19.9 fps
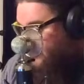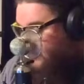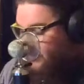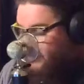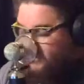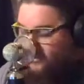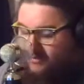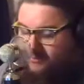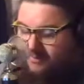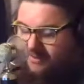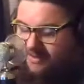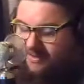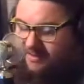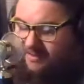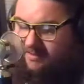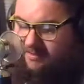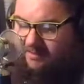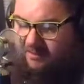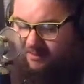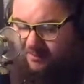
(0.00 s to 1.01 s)
a little
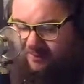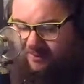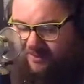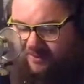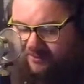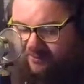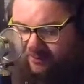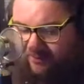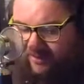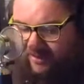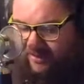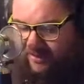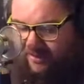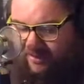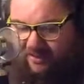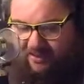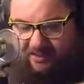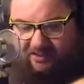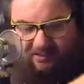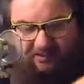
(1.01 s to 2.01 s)
bit of the
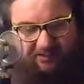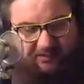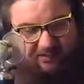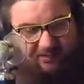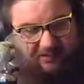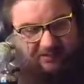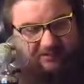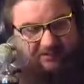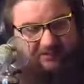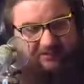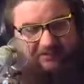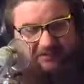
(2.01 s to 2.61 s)
weekend and